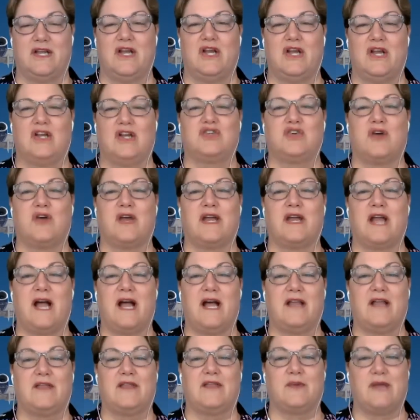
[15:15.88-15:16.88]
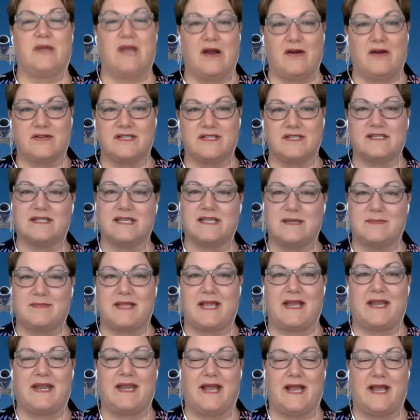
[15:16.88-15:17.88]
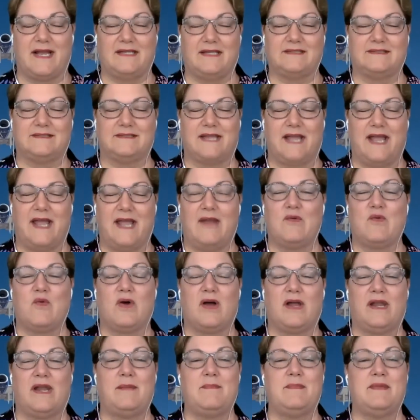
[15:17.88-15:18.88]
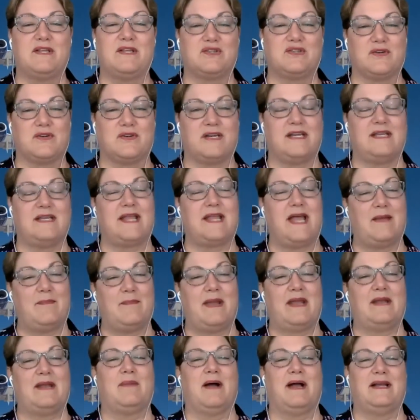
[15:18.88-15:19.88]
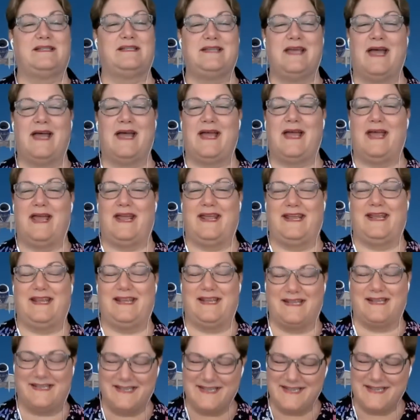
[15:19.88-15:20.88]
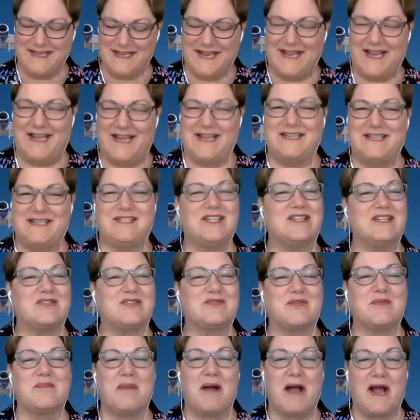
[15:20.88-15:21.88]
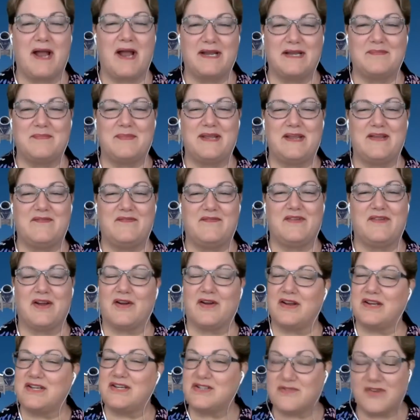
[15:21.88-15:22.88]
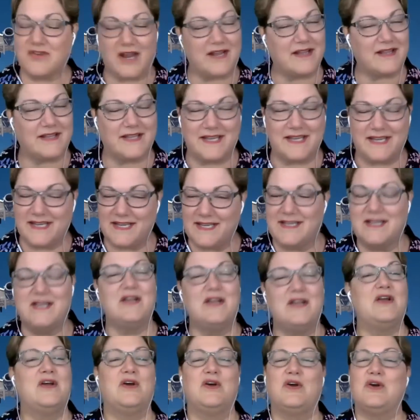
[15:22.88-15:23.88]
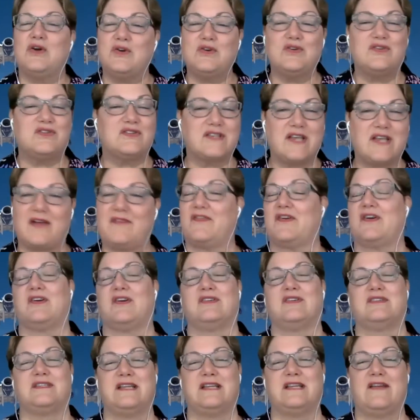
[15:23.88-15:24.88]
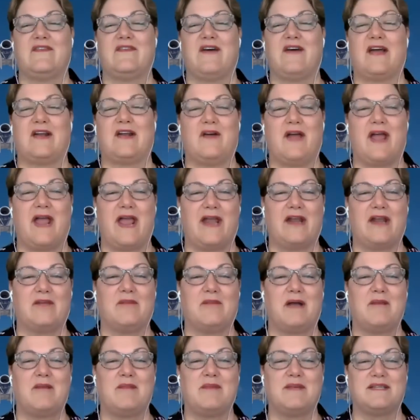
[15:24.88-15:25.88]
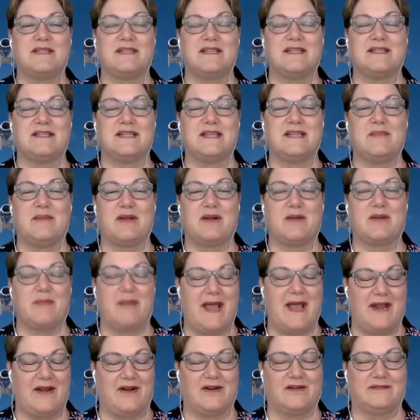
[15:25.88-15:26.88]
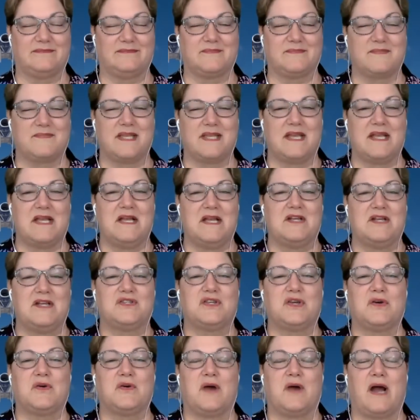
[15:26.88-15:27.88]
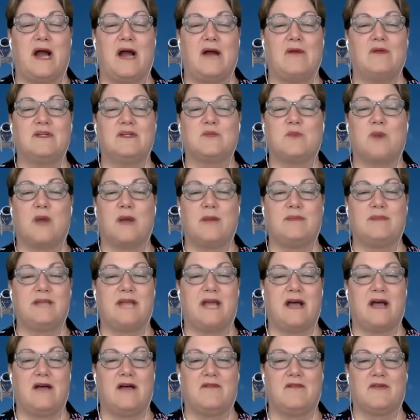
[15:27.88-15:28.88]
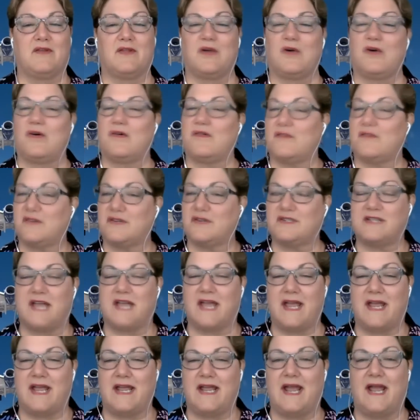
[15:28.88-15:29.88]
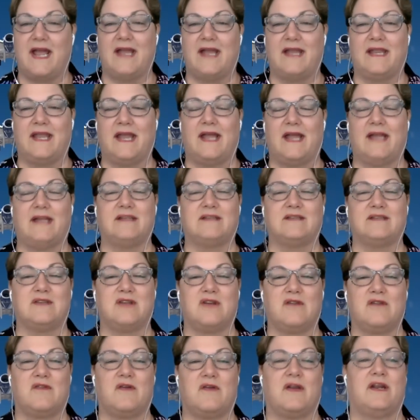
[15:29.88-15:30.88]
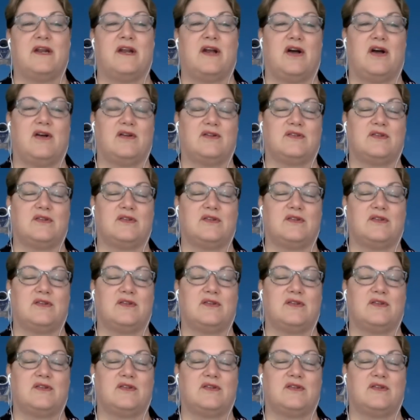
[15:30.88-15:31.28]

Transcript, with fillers: So I got three hours of sleep that night. And what a misery that made my day. it just reminded me very directly who suffers if I don't handle my business in a better manner. So I was wiped out for the whole first day, and that is no fun at all.